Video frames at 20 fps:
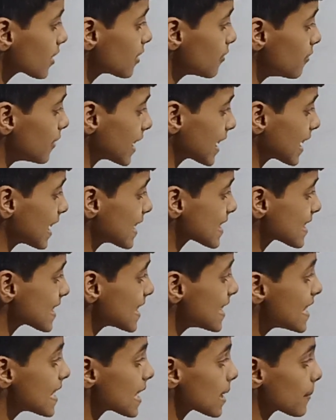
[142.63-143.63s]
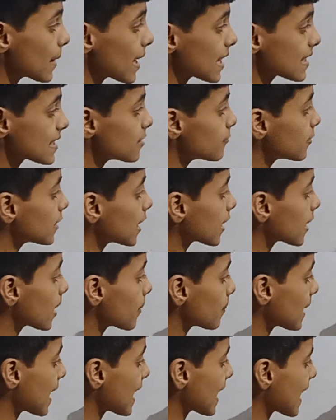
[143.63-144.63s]
we can see, imagine we are
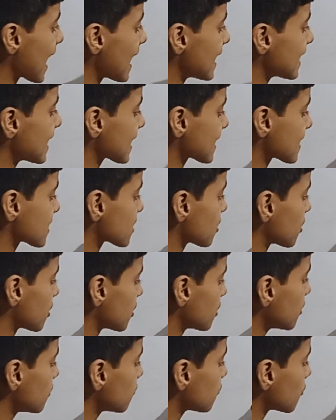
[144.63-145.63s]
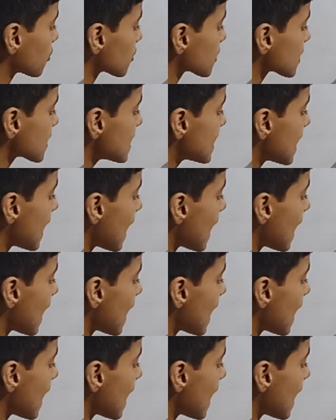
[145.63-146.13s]
applying any external force